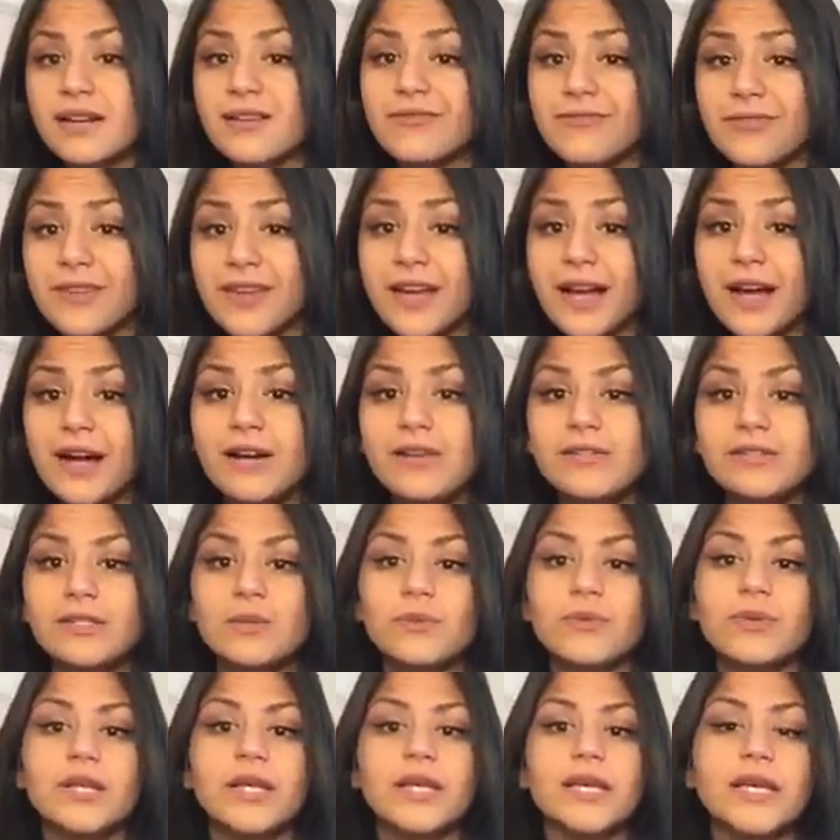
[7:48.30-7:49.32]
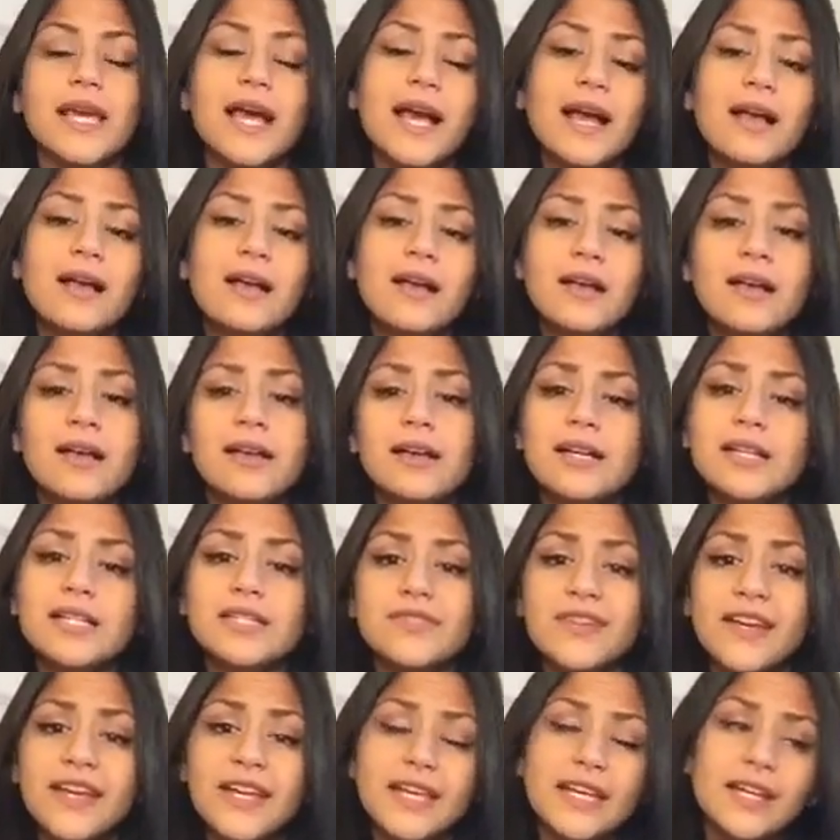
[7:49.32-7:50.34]
at a fake house and we're like, yeah,
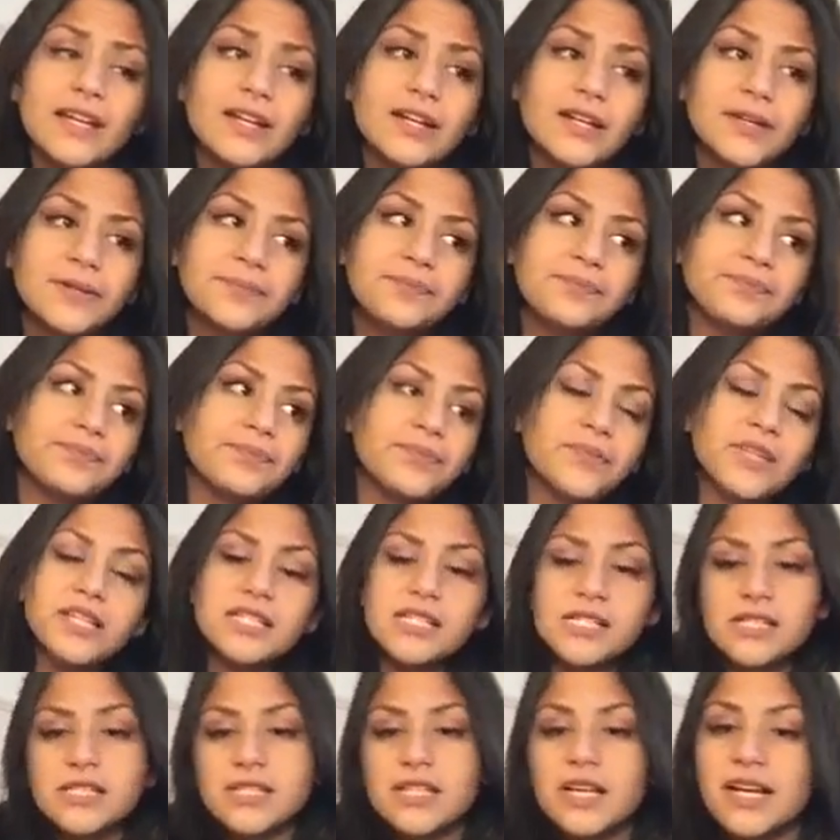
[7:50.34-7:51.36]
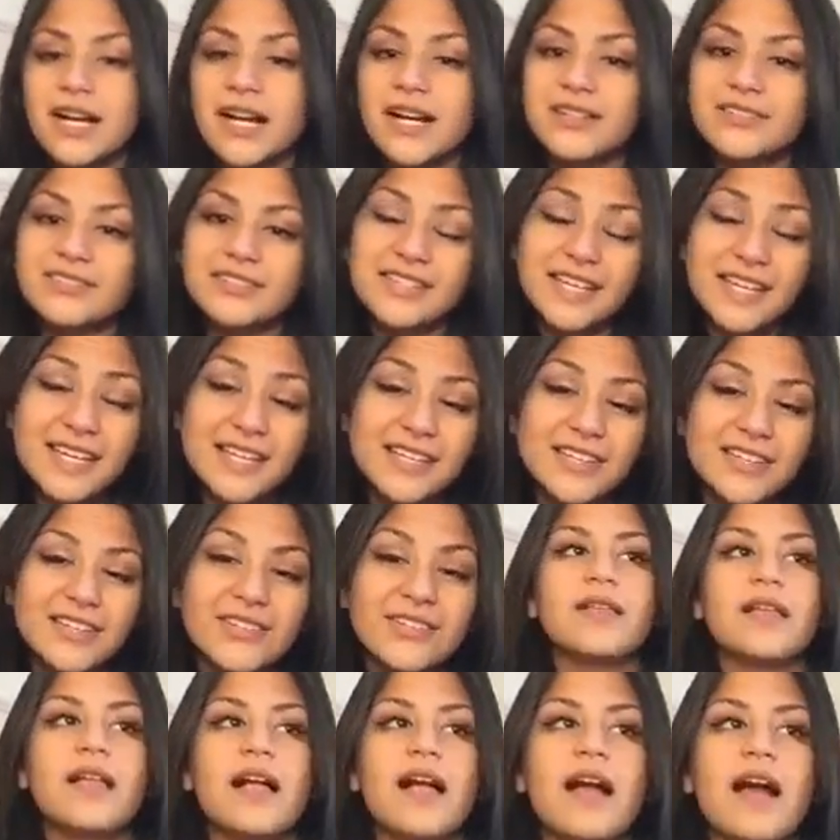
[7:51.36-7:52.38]
it's right here, this is our house, thank
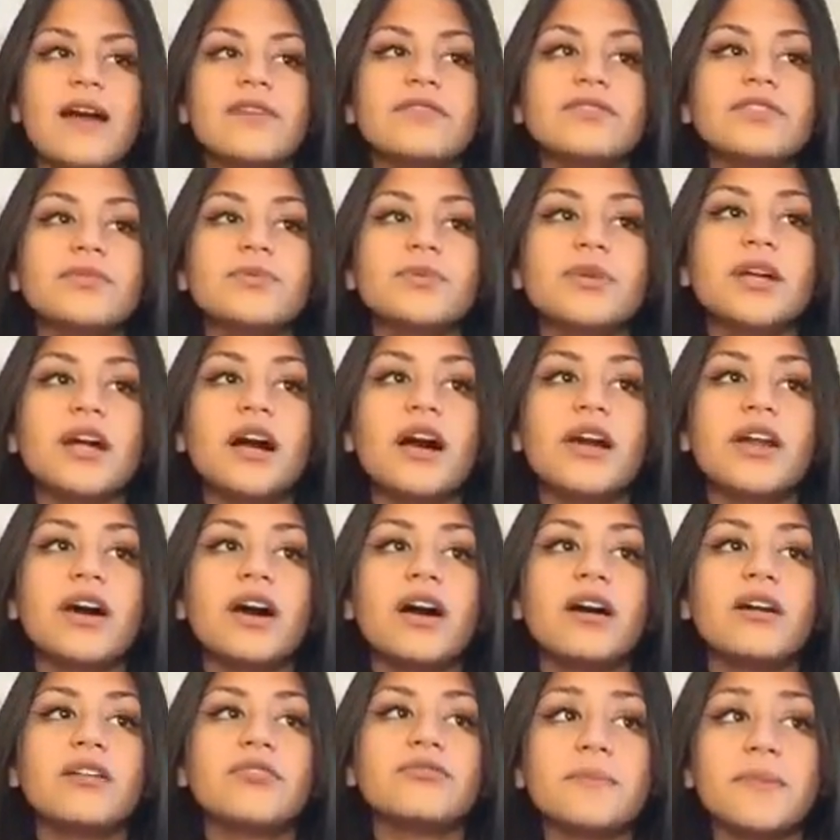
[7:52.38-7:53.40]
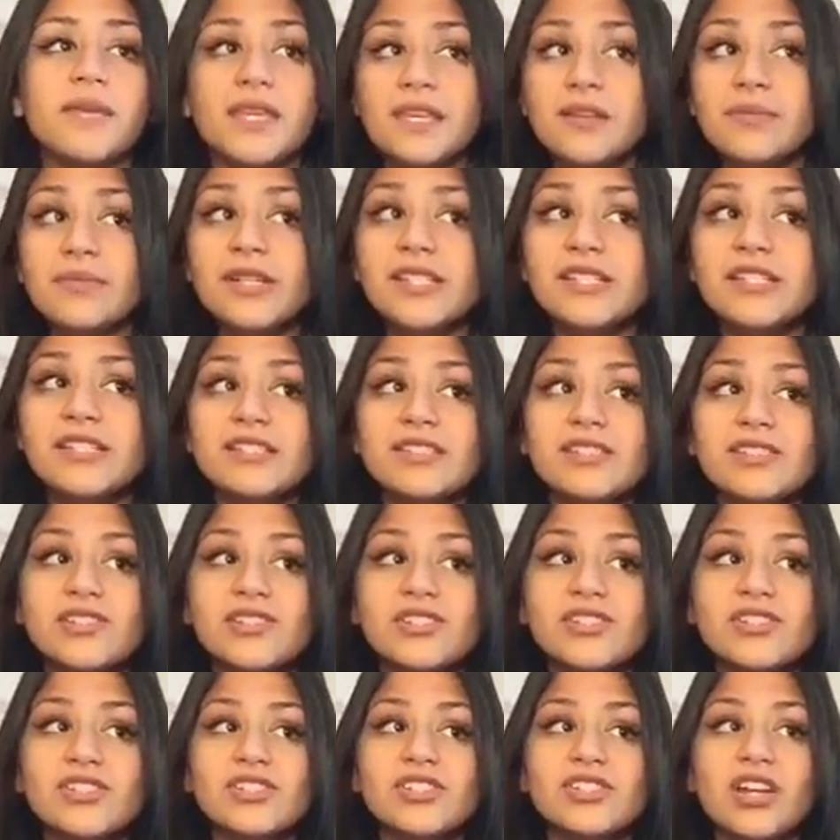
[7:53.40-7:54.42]
you. After we got off, me and my
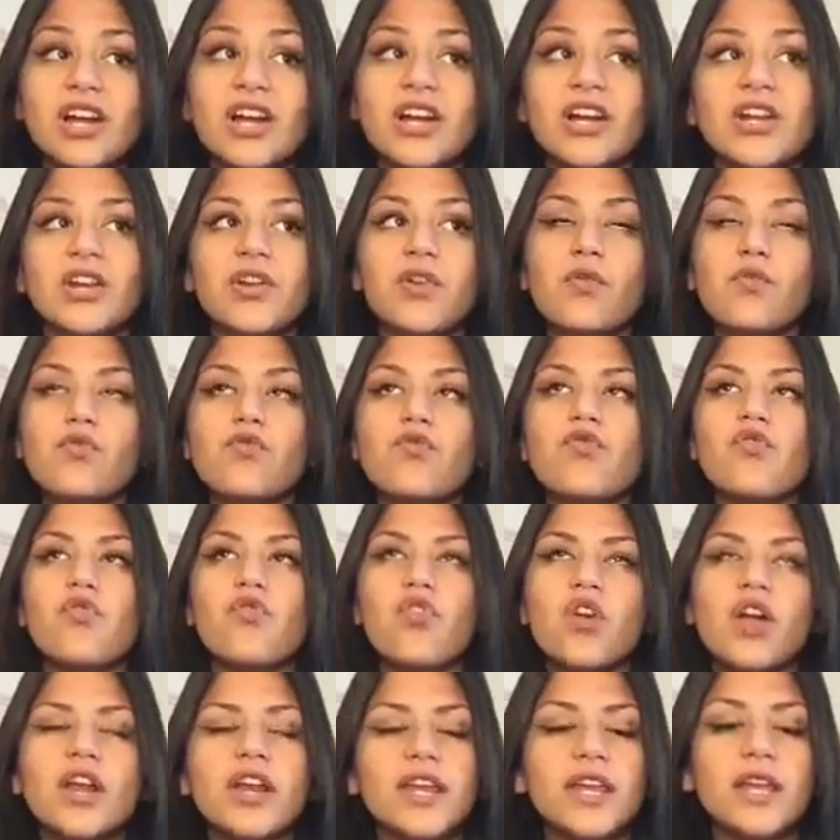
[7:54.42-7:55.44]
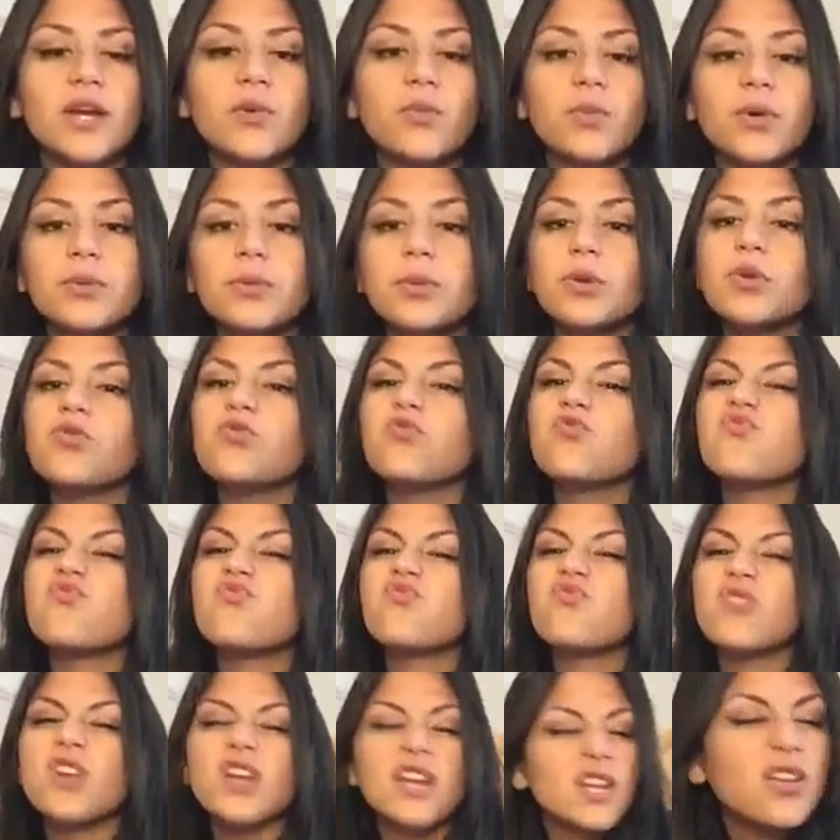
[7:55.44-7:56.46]
sister just started running. We were
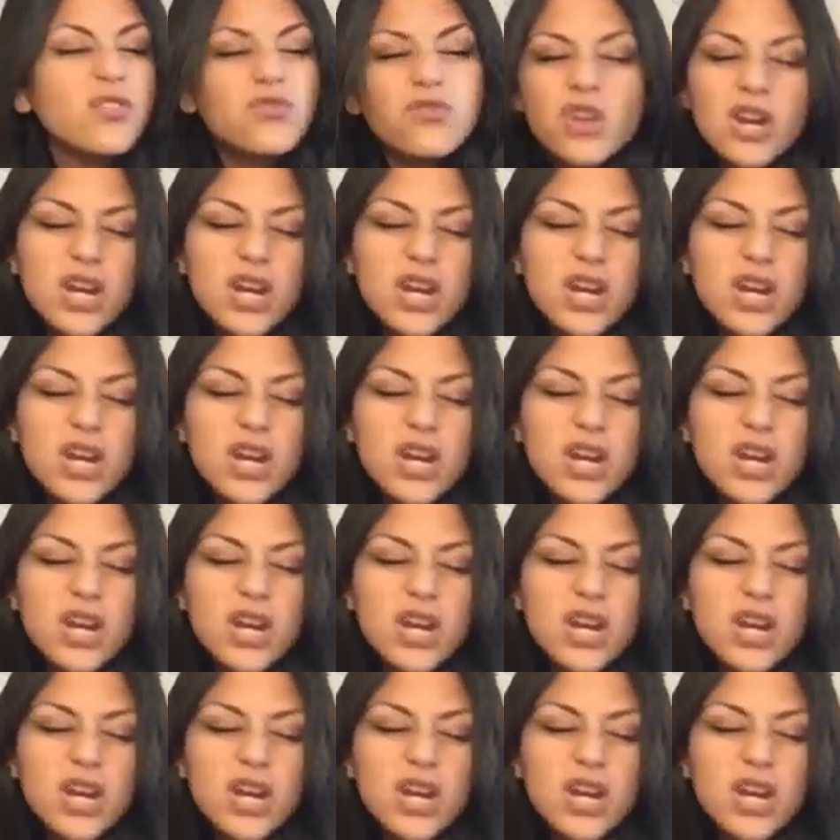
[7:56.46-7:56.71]
running.